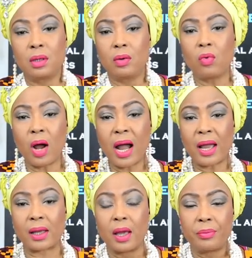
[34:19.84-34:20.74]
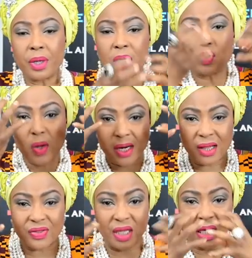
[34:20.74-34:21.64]
Why? Because we're
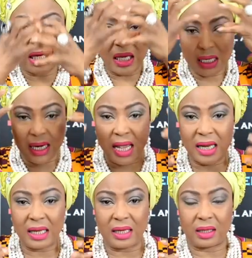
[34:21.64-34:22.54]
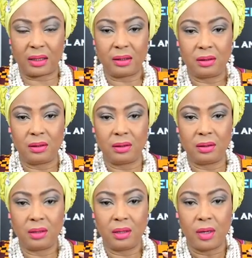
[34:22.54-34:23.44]
not thinking clearly.
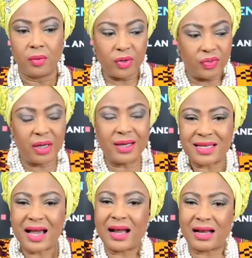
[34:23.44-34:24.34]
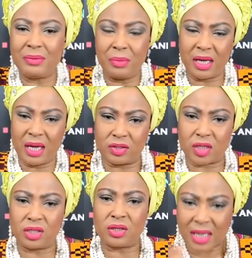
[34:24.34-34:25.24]
We think it's academic
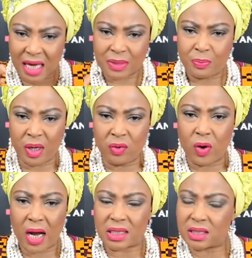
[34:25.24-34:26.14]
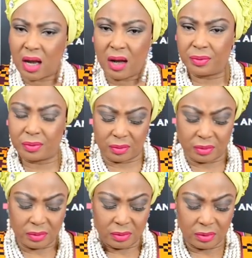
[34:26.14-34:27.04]
education that's been wise. No.
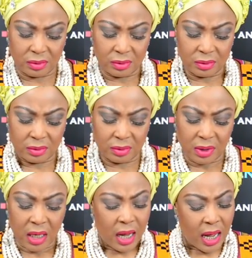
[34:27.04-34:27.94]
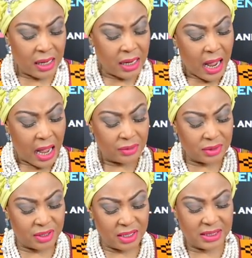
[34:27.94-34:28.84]
And I
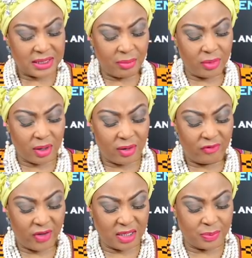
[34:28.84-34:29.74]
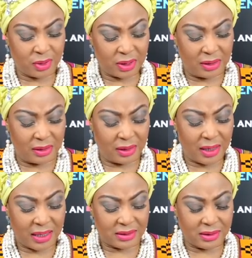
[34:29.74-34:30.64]
was reading something on Facebook the, the
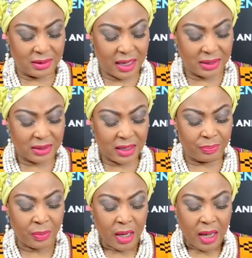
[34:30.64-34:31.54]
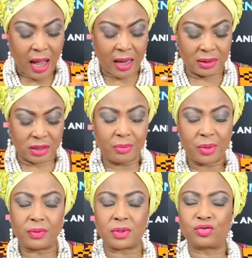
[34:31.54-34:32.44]
last, last time, and
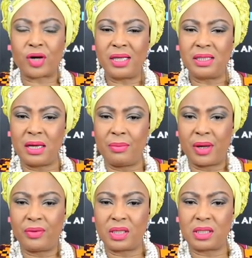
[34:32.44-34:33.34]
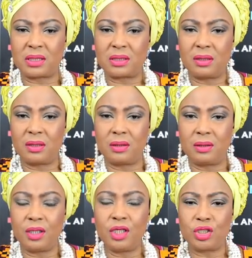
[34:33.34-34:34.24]
somebody was writing about this
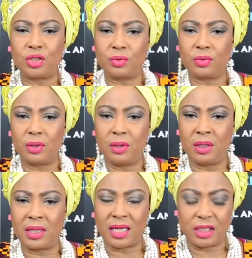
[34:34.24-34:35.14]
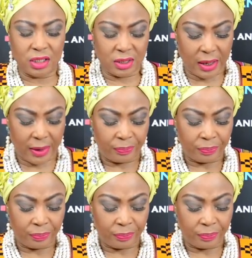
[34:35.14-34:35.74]
issue in Nigeria